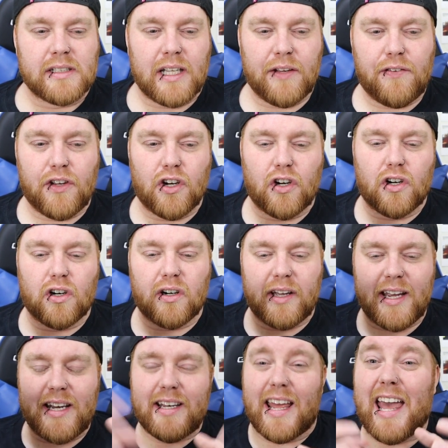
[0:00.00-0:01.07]
if you're
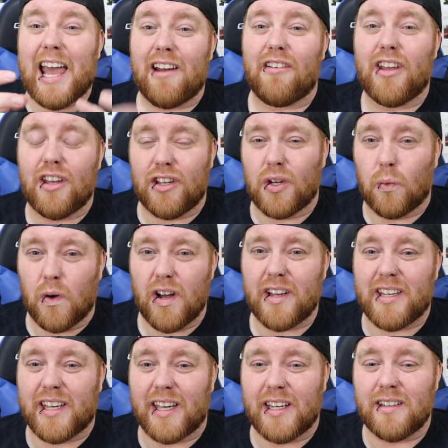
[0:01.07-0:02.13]
in area you're
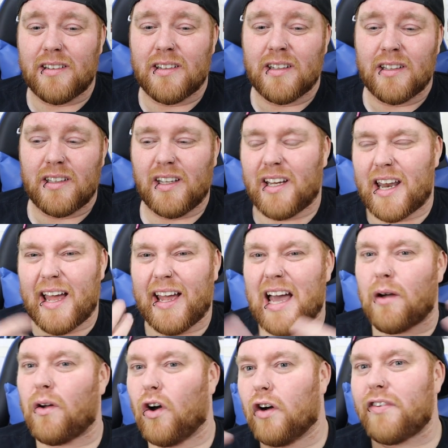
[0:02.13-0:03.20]
working, you can hang
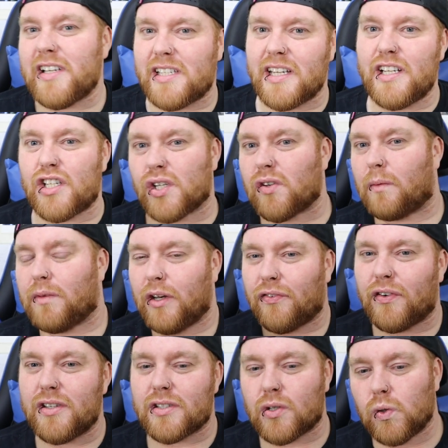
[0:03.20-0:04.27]
out with other teachers from
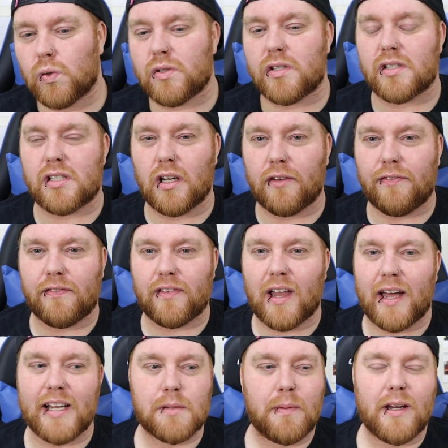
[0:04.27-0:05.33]
different schools and stuff.
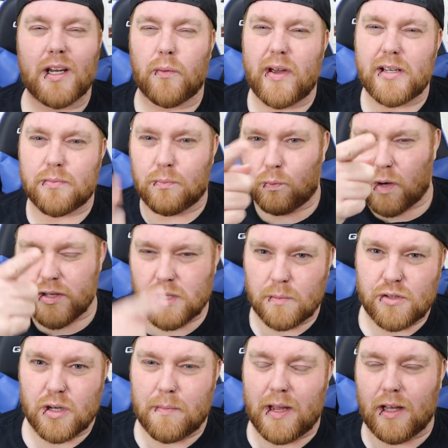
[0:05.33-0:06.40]
Like, speaking of which, what's
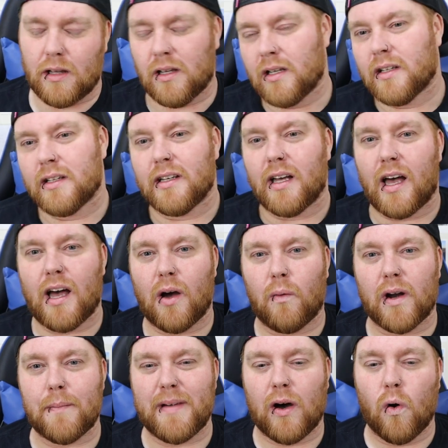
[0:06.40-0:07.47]
up, Jamil?
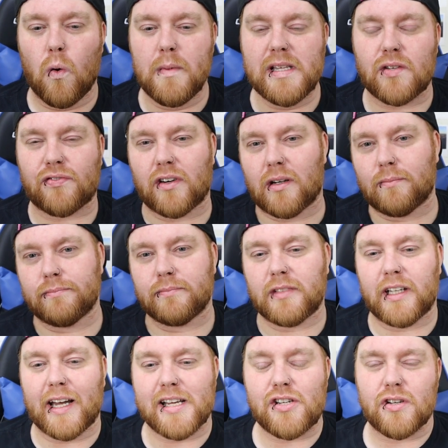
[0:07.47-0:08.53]
One of my homies from
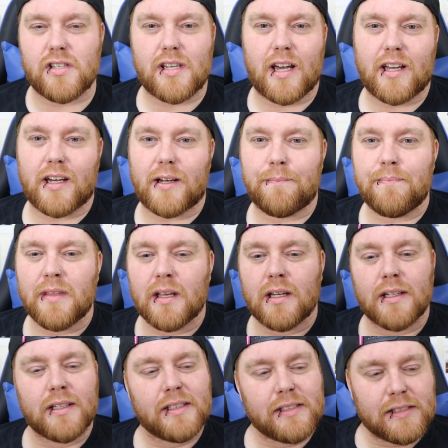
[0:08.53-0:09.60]
Higashi Osaka.
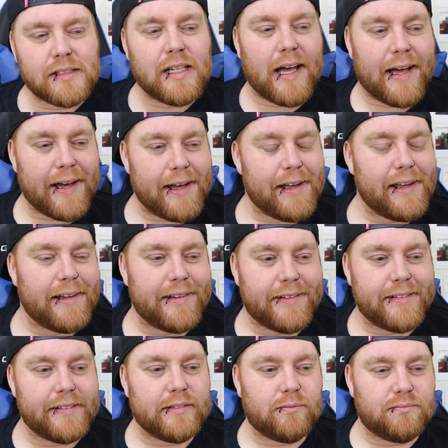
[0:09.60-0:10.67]

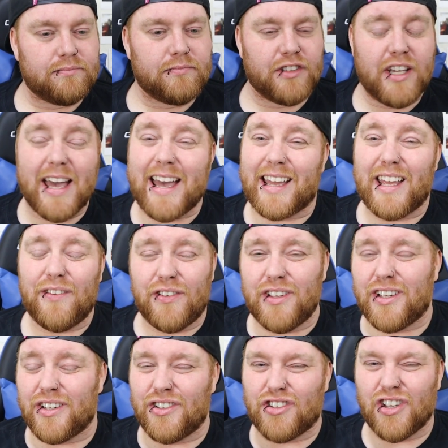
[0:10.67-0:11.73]
And, yeah, if you
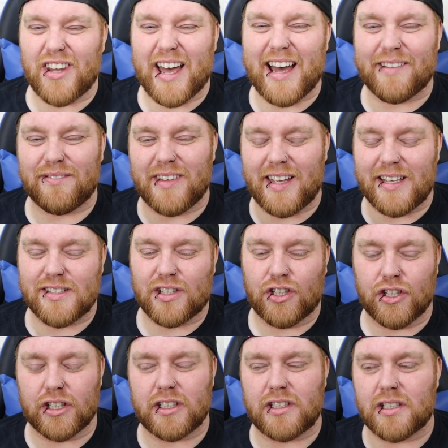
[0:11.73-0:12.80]
can do that, it's
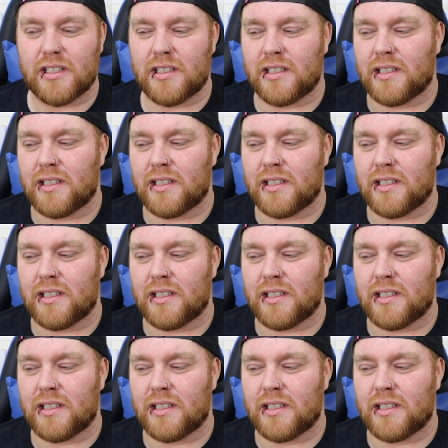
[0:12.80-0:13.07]
good.